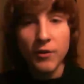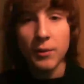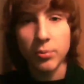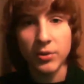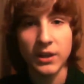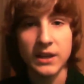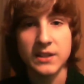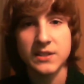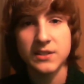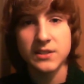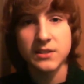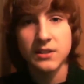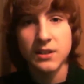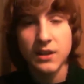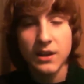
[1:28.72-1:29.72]

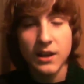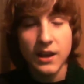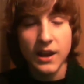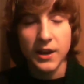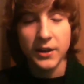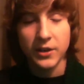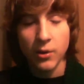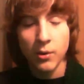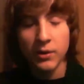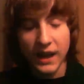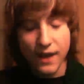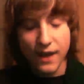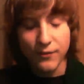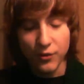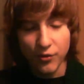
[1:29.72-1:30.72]
place, and you're going to
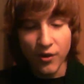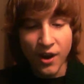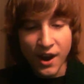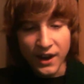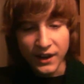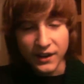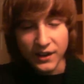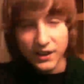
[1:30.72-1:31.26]
have to try and